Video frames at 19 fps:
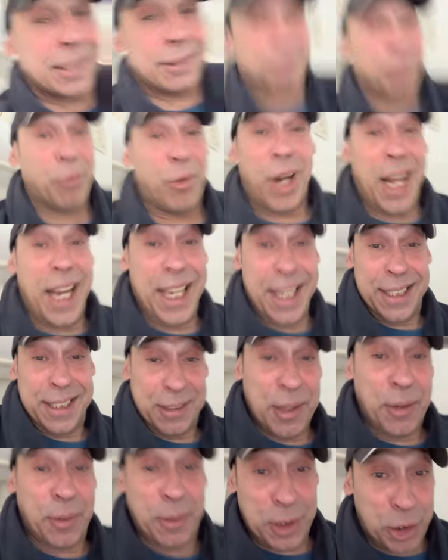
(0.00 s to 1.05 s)
Right?
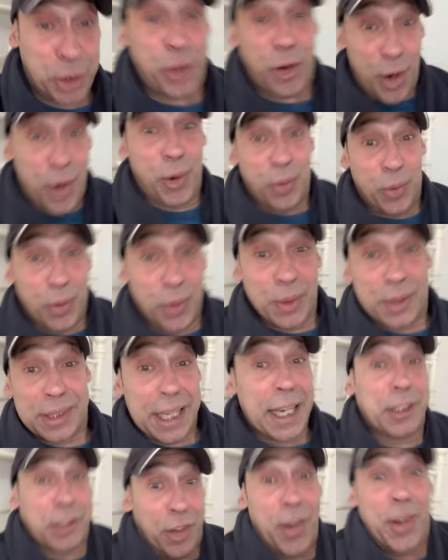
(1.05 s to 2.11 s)
That was true.
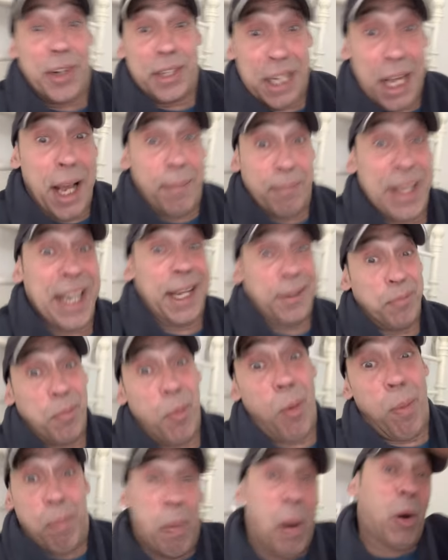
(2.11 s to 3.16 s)
They turned up. They had
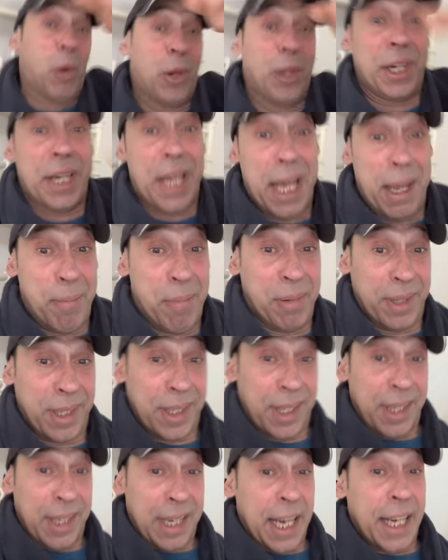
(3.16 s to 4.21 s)
more bottle than them.
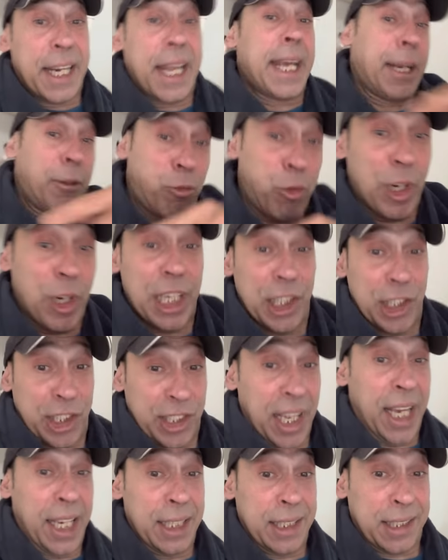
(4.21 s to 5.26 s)
And they had release
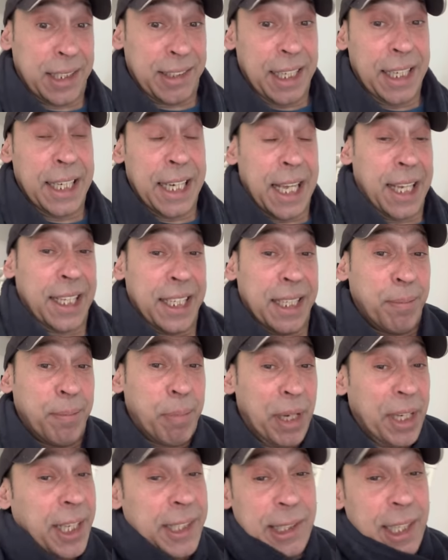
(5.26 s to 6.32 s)
dates, didn't they?
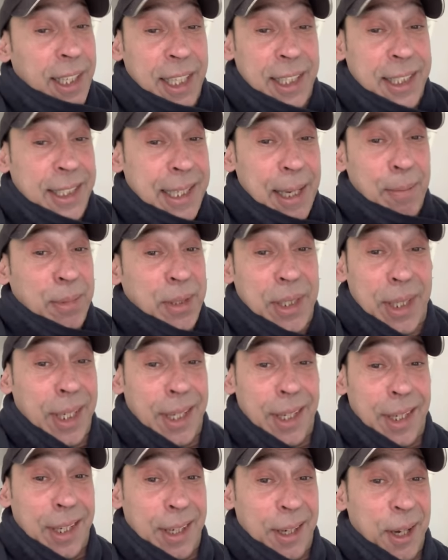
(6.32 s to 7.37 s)
But they didn't accept
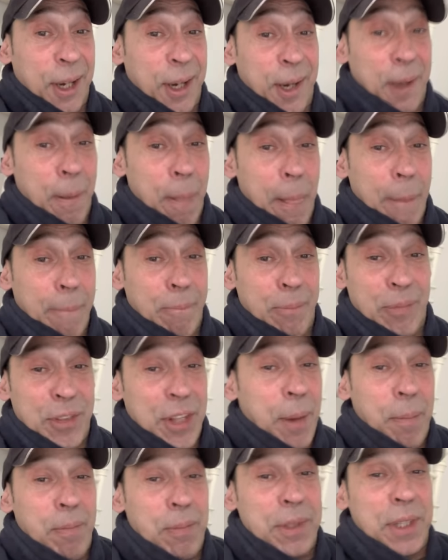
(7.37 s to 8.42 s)

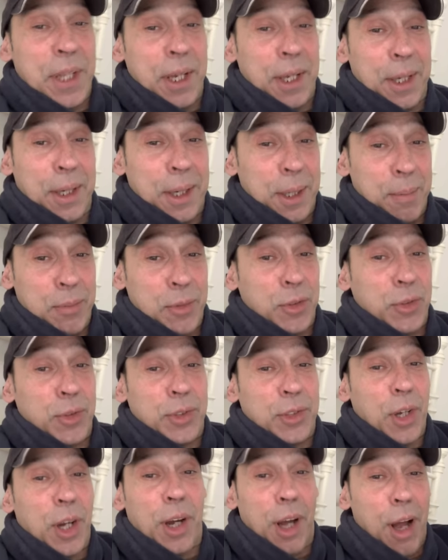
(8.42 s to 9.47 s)

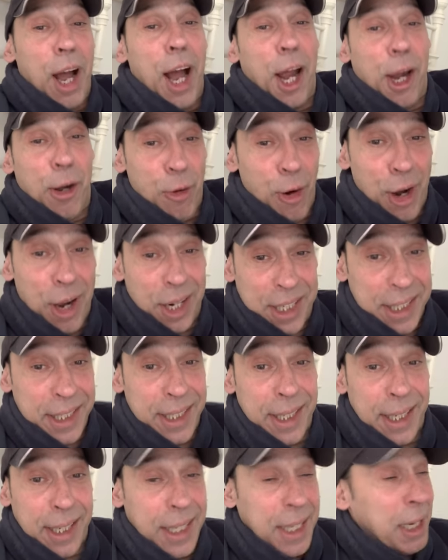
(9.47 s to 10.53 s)
the
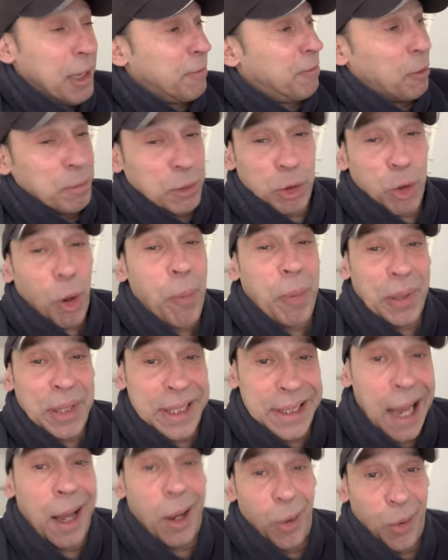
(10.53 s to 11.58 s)
hierarchy from dropping
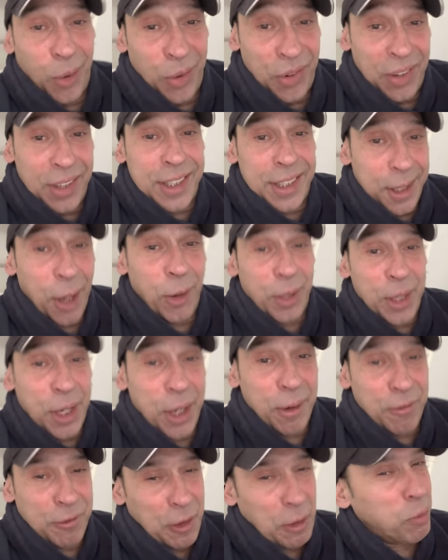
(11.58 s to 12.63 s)
down, you know,
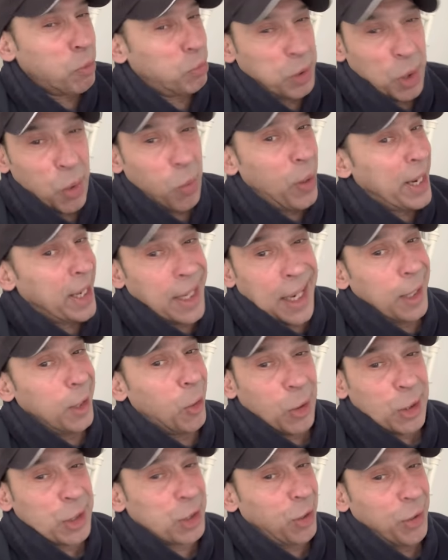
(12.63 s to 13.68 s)
the way they
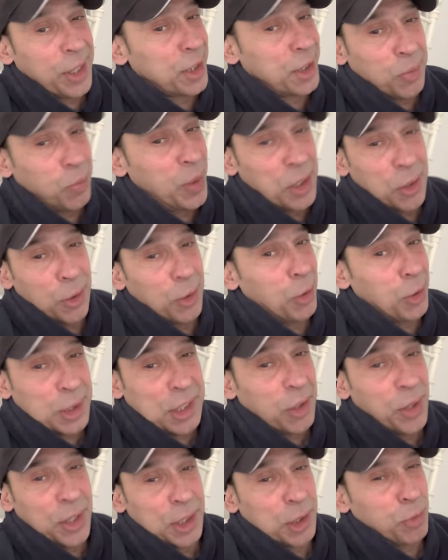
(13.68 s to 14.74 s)
looked on as, when you're looked
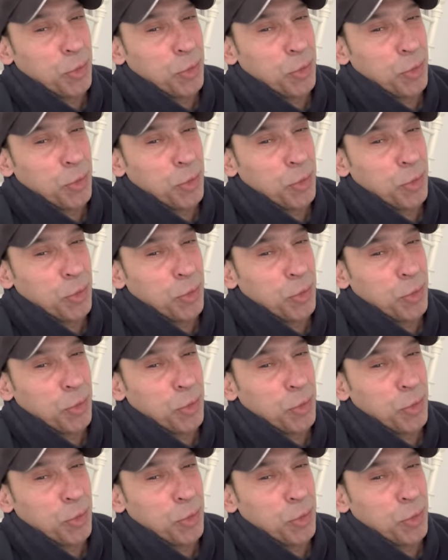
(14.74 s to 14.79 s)
at on as